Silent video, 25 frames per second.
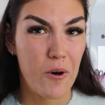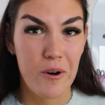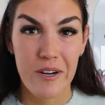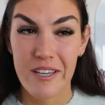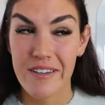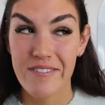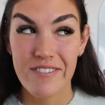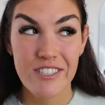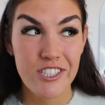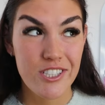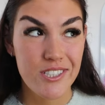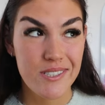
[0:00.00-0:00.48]
Or
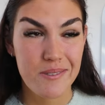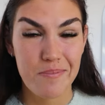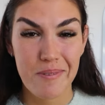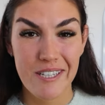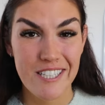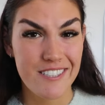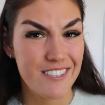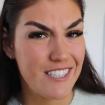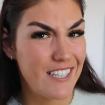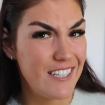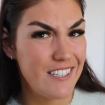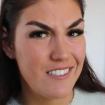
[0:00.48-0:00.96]
even just
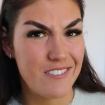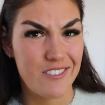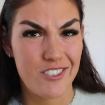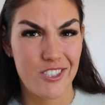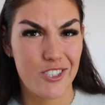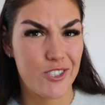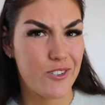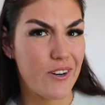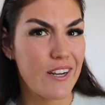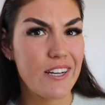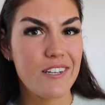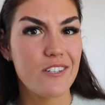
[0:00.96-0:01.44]
mix it
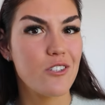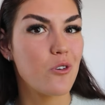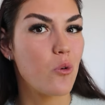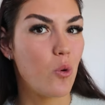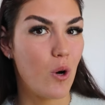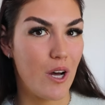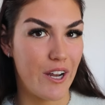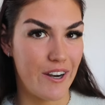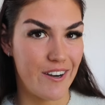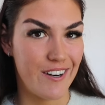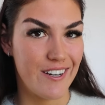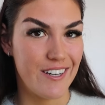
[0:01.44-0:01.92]
straight into
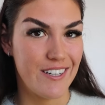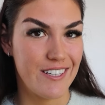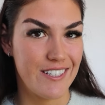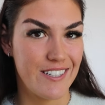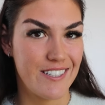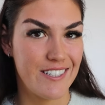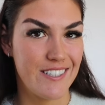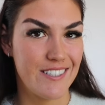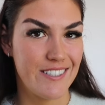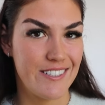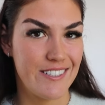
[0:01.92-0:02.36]
water.